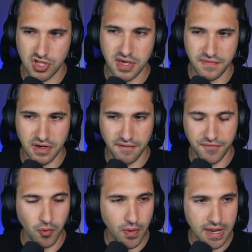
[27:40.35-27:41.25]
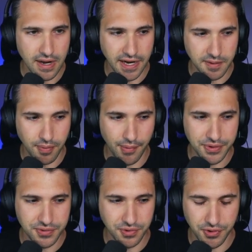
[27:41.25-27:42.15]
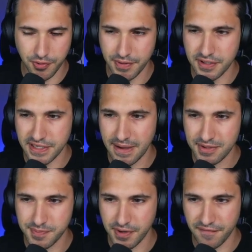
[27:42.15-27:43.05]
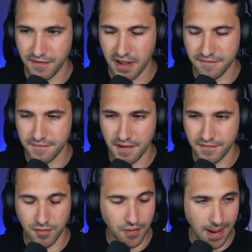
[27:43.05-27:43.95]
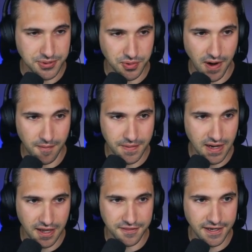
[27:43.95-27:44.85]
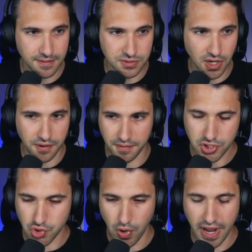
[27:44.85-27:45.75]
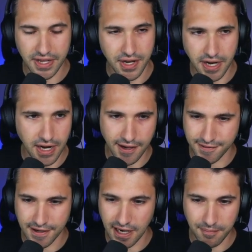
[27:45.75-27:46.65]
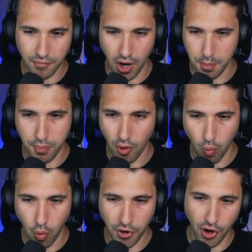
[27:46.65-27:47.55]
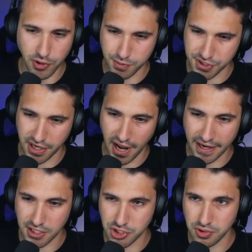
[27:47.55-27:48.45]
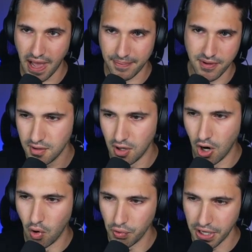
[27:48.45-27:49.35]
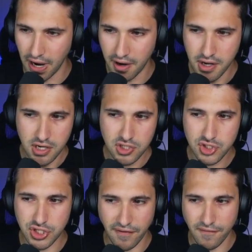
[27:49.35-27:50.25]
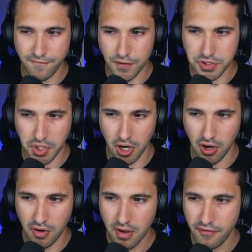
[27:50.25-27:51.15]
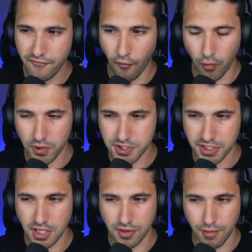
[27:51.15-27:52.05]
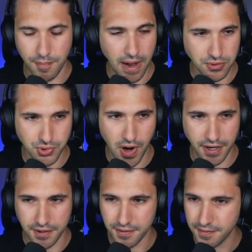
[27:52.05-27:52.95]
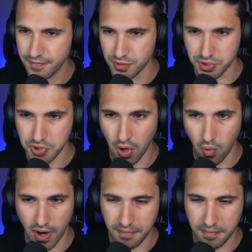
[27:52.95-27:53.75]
given off the weight, I could probably do a little bit of damage, but if it wraps around me, I think I'm done. Dragonite, I think I'm 100% I get slapped. Oh yeah. 7 foot tall, 463 pound dragon. There's no way.